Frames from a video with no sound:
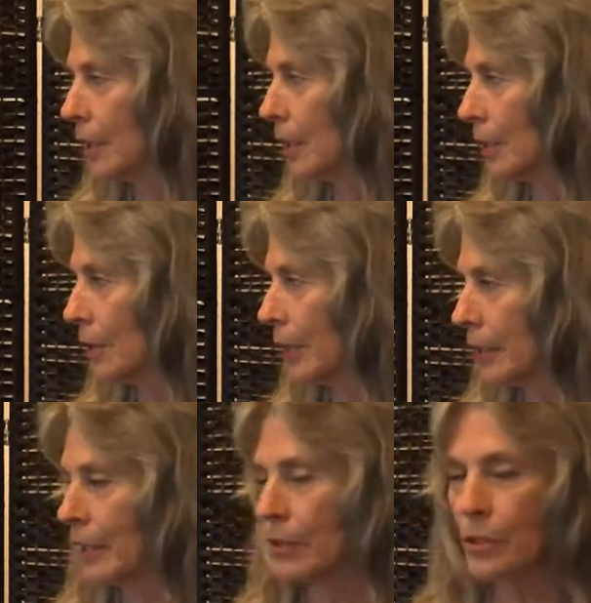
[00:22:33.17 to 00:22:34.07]
and you let
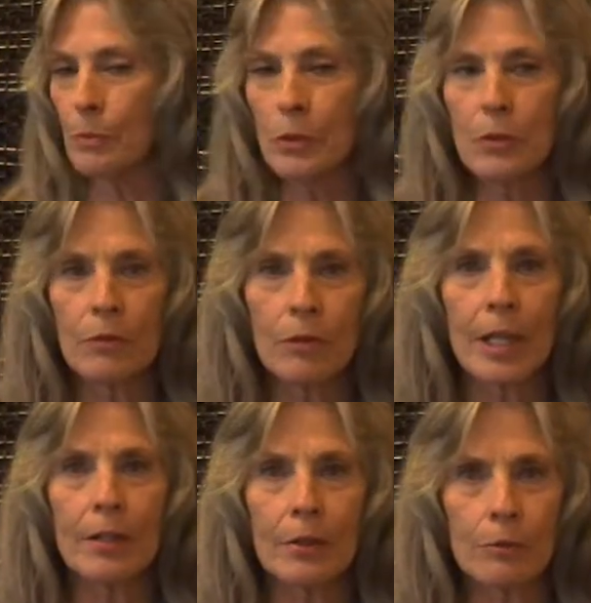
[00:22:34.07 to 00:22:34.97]
the energy move
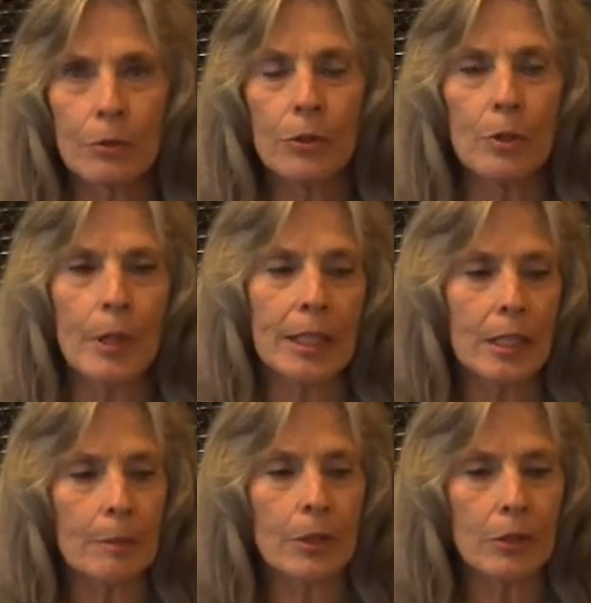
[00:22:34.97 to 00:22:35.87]
right through you by
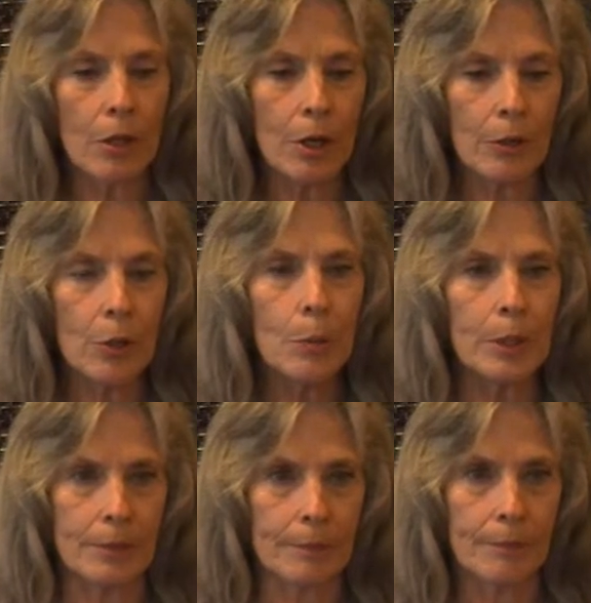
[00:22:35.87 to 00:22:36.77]
keeping your heart open.